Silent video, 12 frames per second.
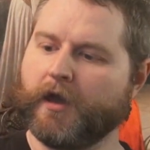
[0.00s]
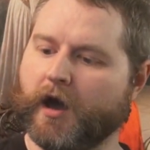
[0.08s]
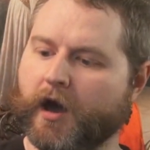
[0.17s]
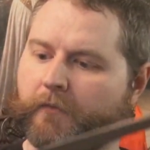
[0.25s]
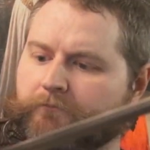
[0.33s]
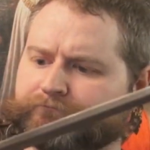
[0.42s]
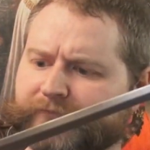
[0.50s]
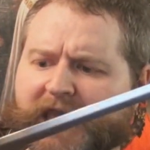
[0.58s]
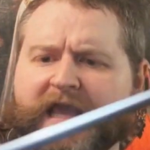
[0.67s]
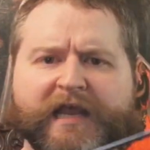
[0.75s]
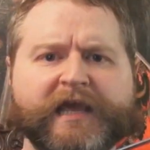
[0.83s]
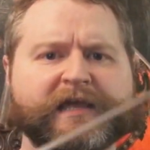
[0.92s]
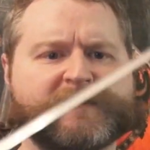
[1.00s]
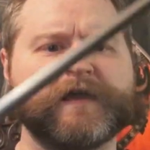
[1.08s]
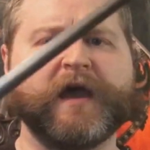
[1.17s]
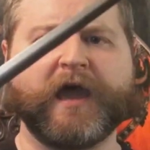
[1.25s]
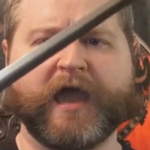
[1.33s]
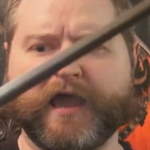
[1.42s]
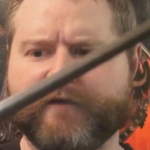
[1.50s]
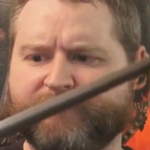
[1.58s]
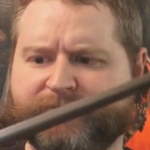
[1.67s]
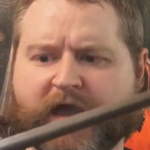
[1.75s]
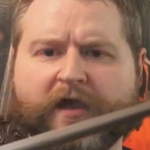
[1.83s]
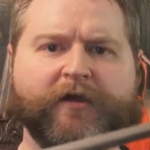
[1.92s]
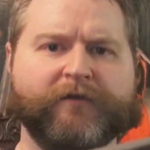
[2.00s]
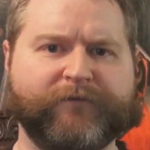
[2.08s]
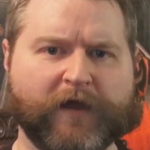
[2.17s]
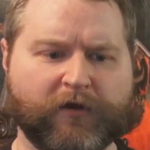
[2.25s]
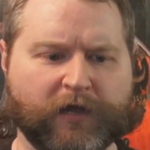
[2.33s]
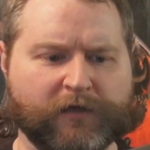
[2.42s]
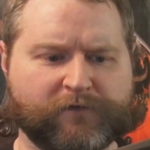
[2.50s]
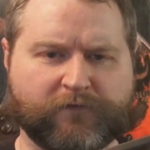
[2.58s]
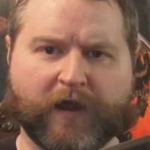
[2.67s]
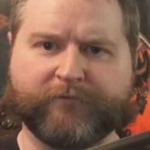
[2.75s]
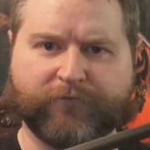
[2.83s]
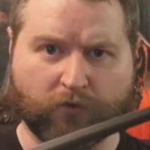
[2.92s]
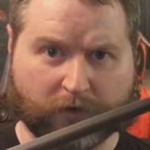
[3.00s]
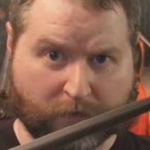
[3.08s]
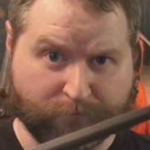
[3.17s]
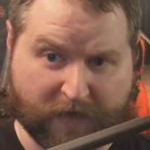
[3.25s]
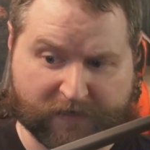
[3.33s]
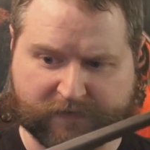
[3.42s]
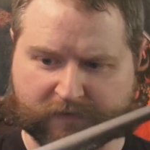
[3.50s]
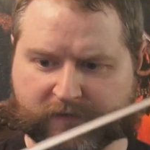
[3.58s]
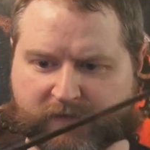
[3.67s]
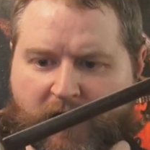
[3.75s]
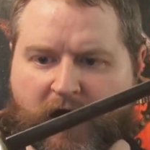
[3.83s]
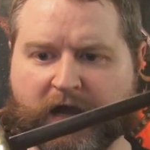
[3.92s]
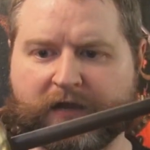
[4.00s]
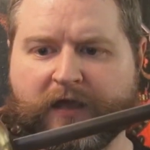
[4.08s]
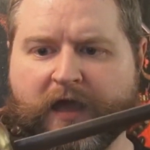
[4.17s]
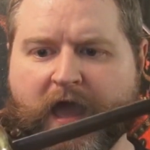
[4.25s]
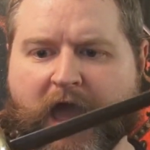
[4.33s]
Um, it is a very, very straightforward and basic design,